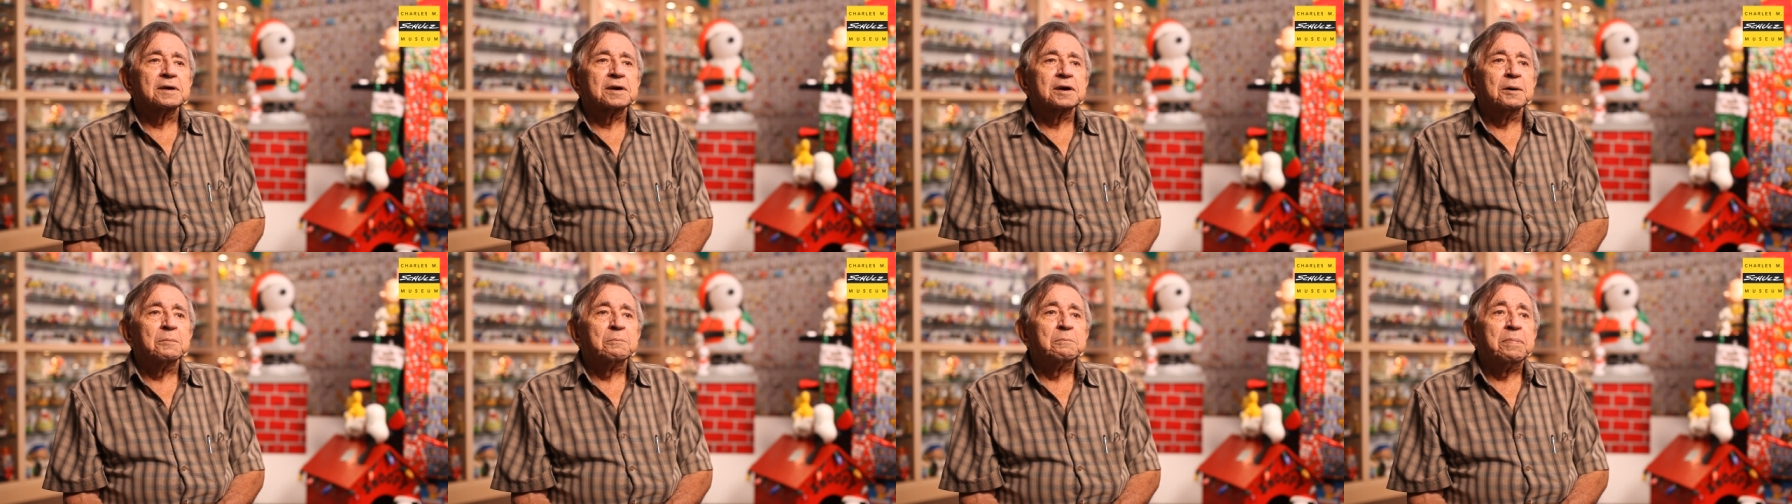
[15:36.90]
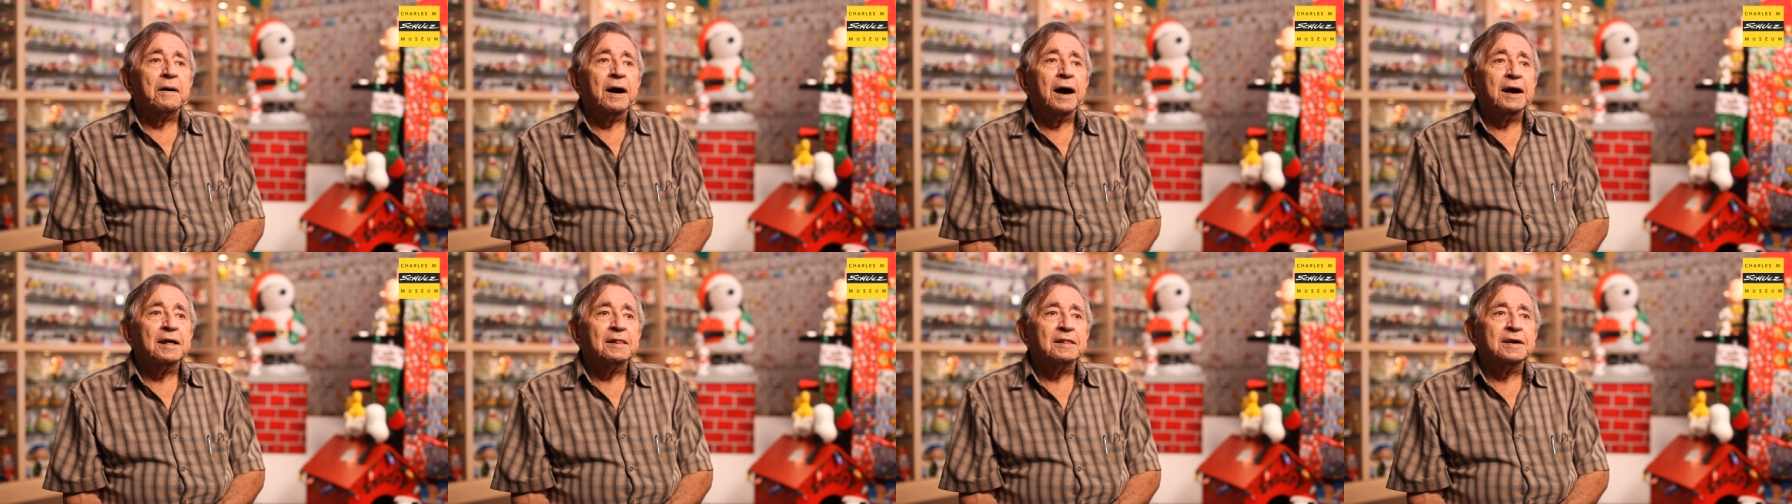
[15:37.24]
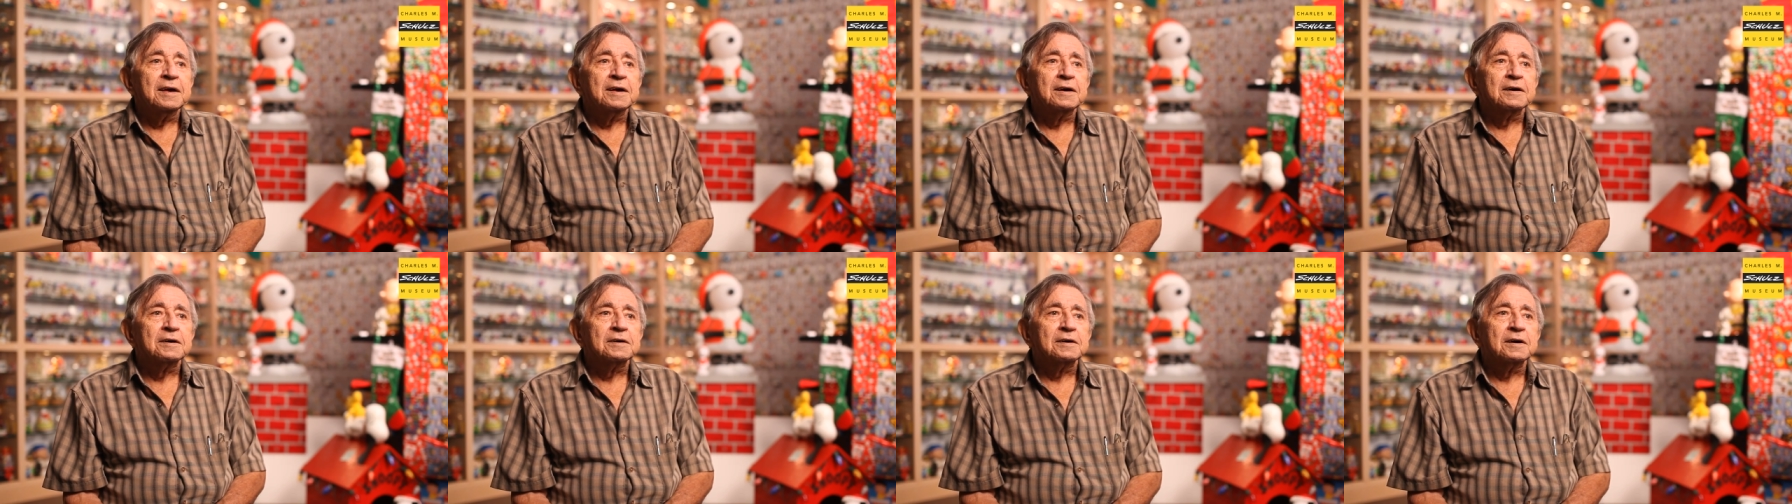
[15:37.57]

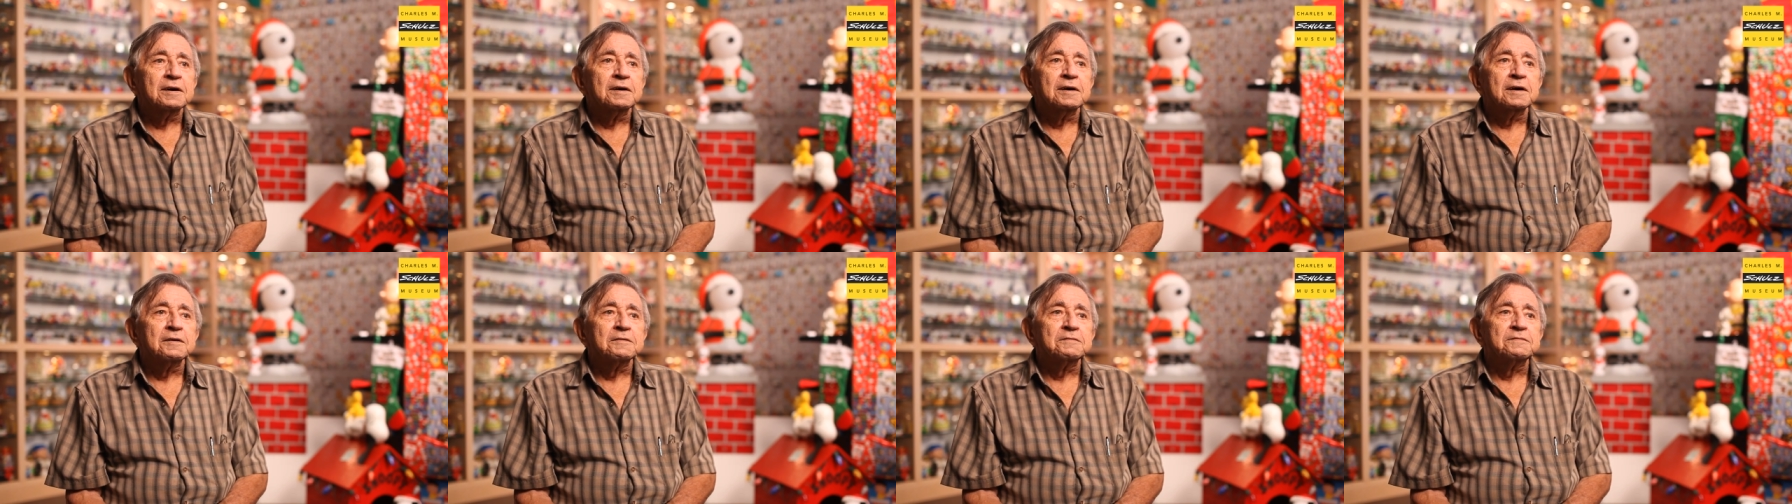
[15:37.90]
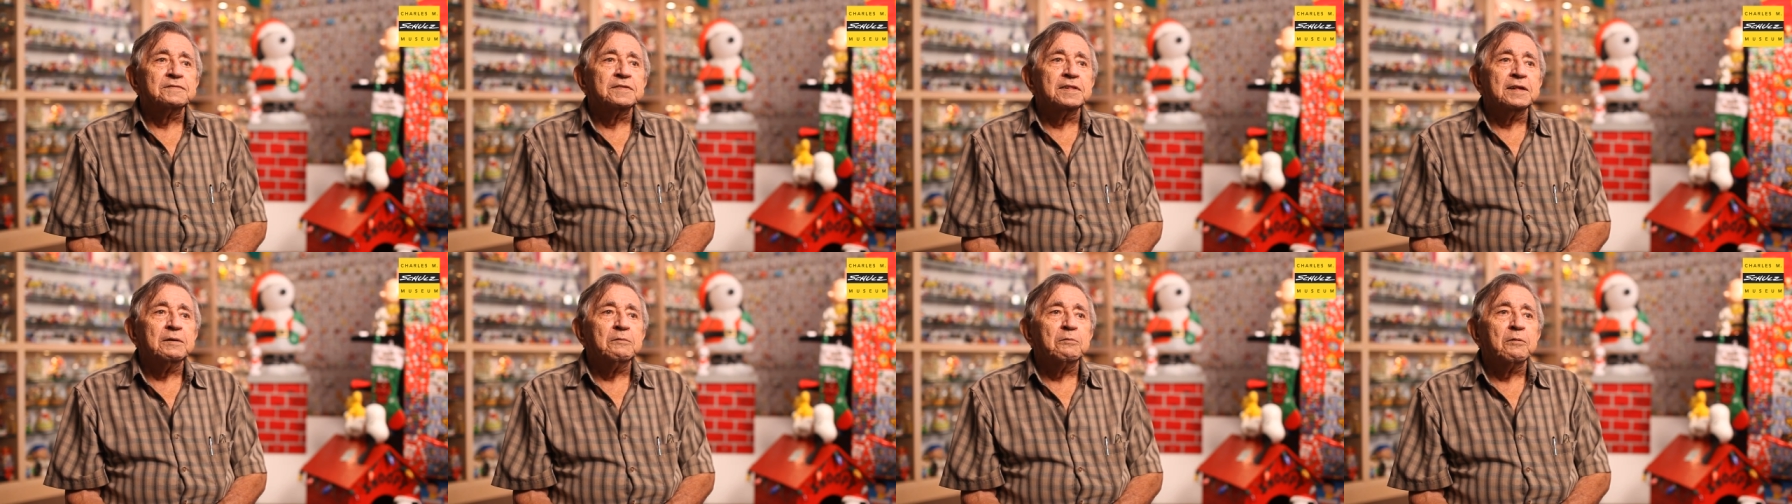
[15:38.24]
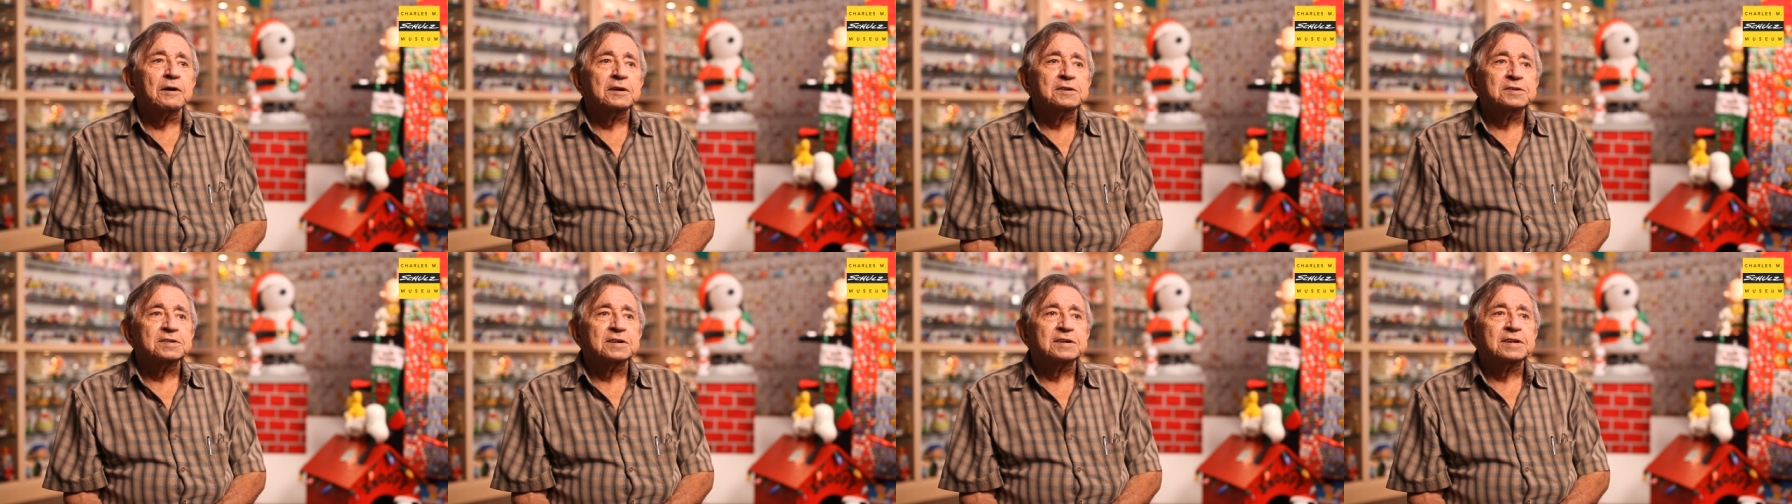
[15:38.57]
compiling uh, of the
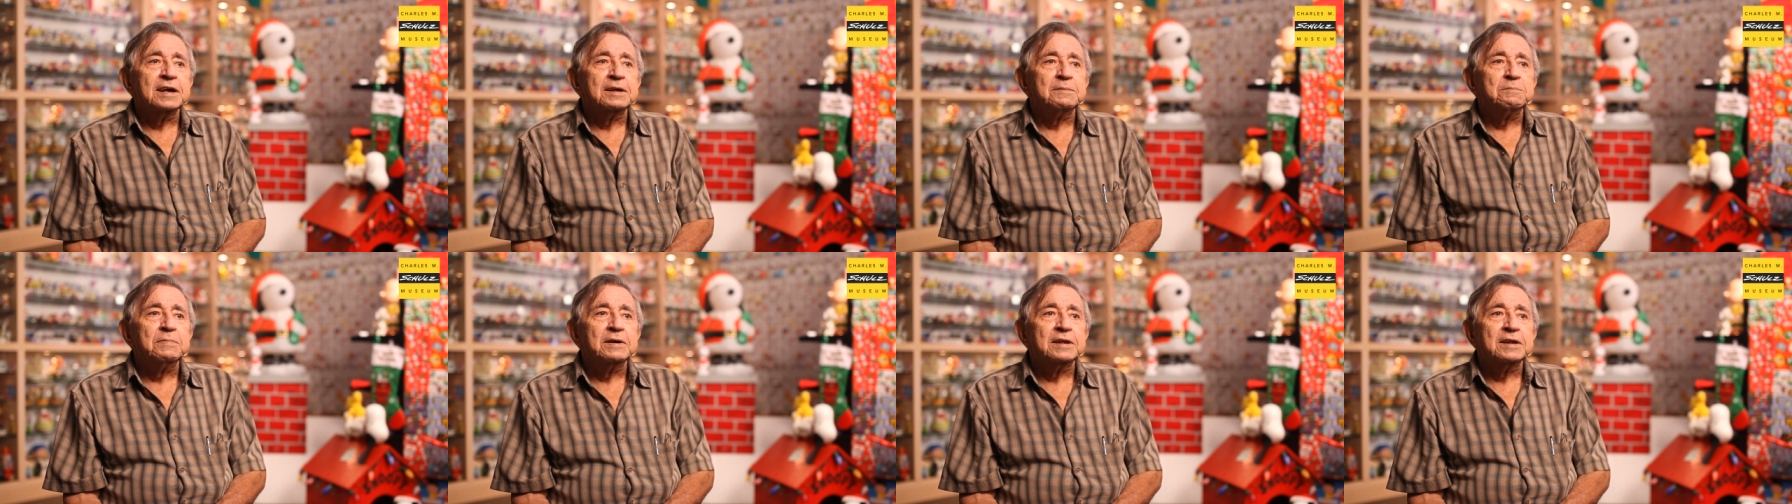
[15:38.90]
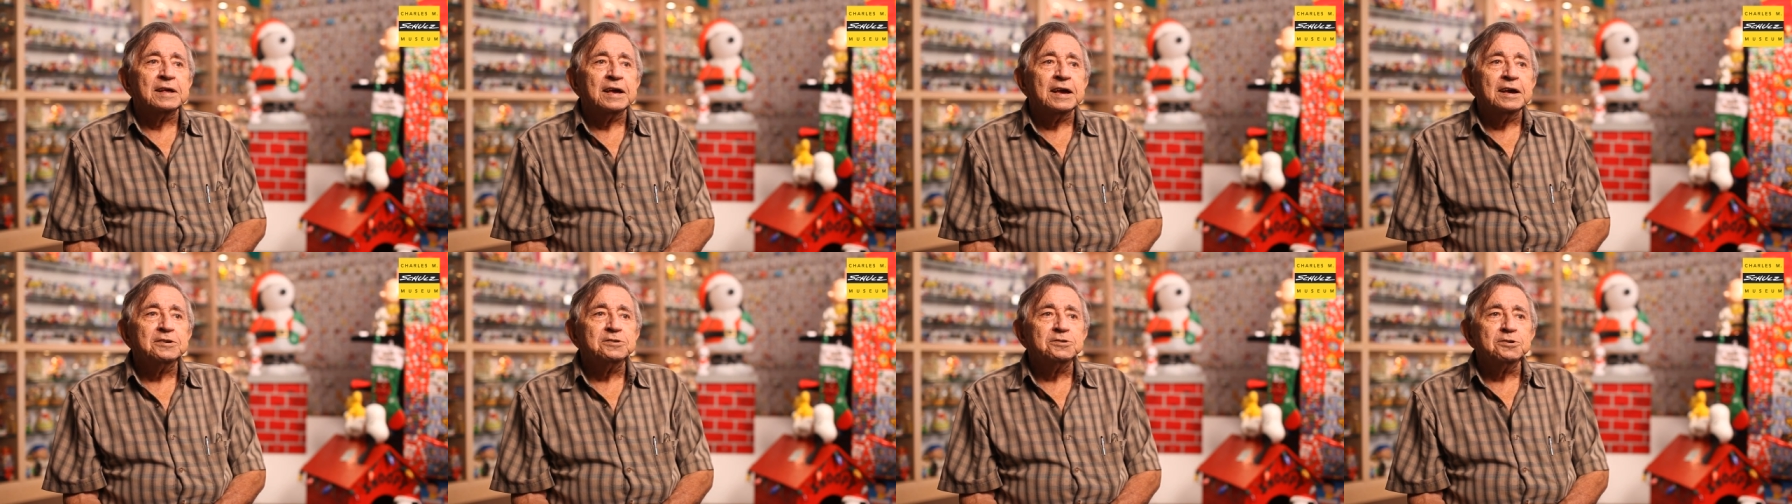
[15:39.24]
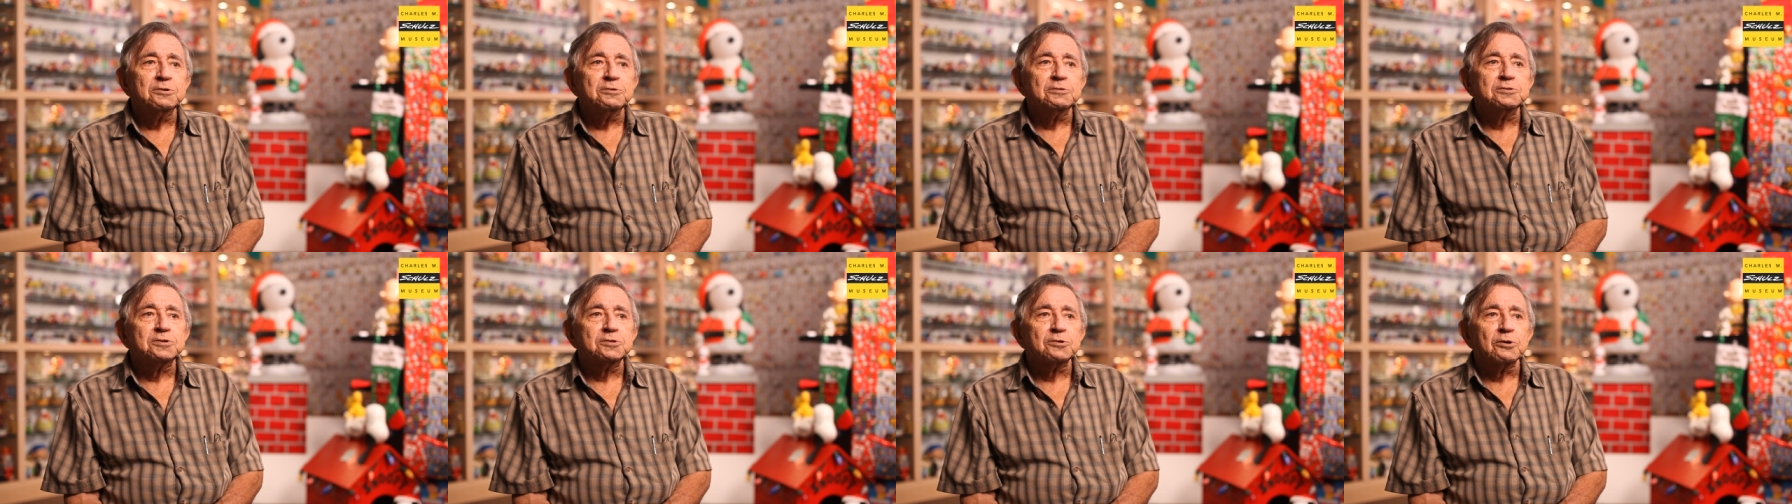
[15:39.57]
ones that had been
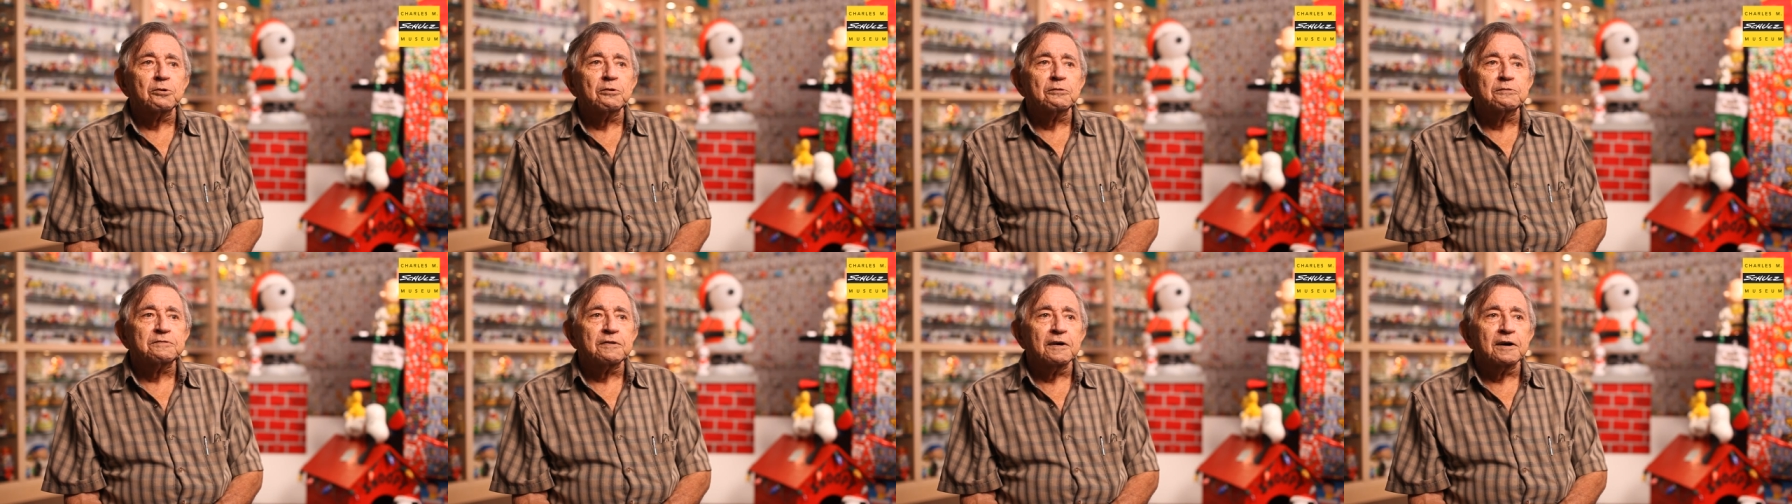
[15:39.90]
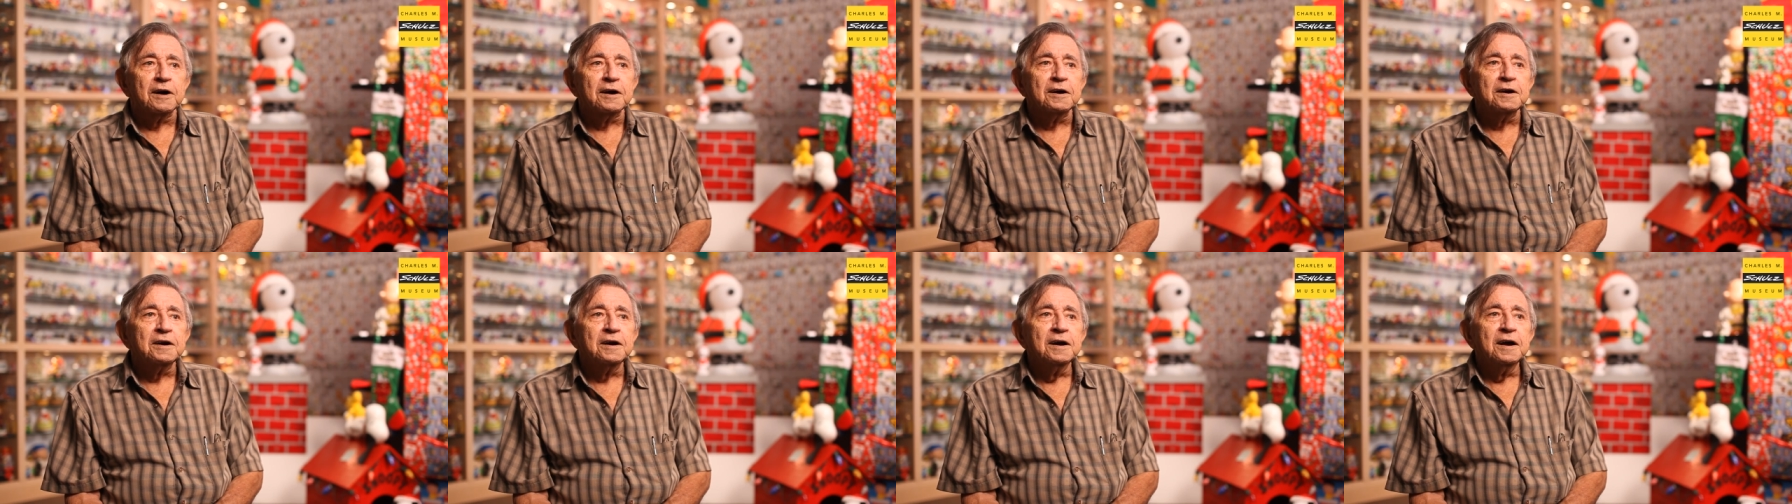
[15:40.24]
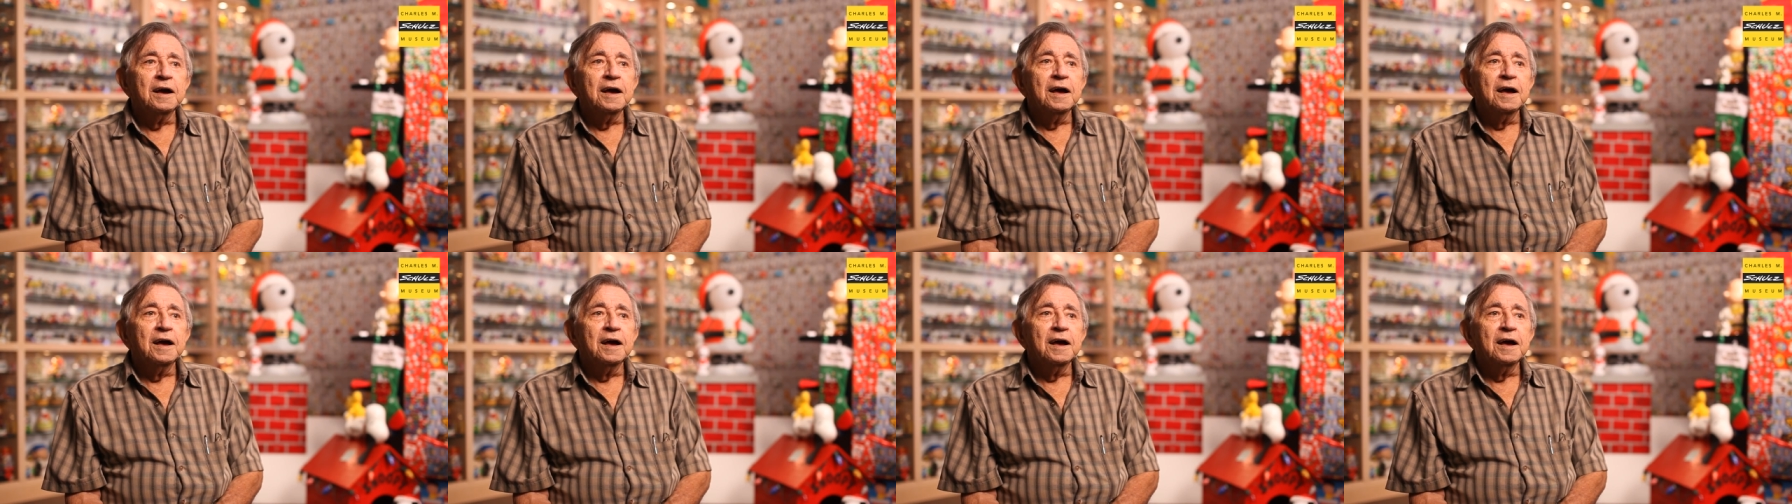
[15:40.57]
issued so far.